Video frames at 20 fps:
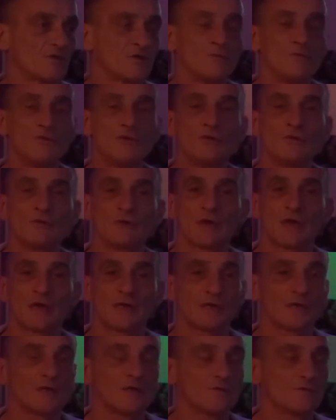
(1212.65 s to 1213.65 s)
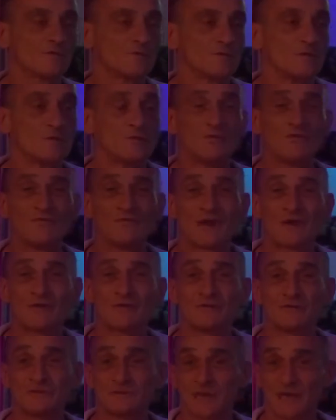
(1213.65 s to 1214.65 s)
communicating without
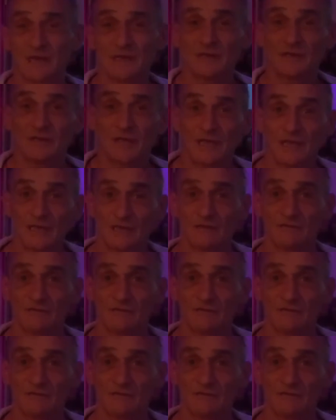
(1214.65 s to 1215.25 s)
you saying a thing.